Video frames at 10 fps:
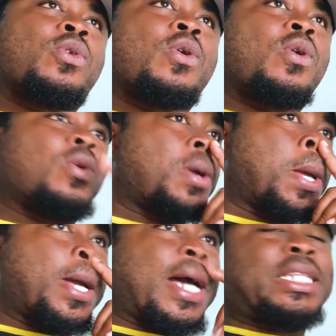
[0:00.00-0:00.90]
call.
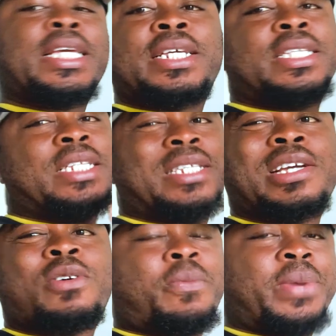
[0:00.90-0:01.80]
I think it's just a
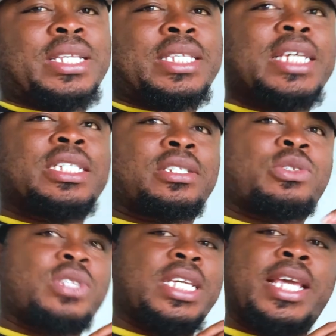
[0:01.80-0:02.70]
compensation
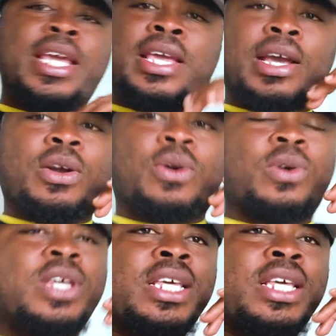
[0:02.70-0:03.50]
to say, hey, Ekow,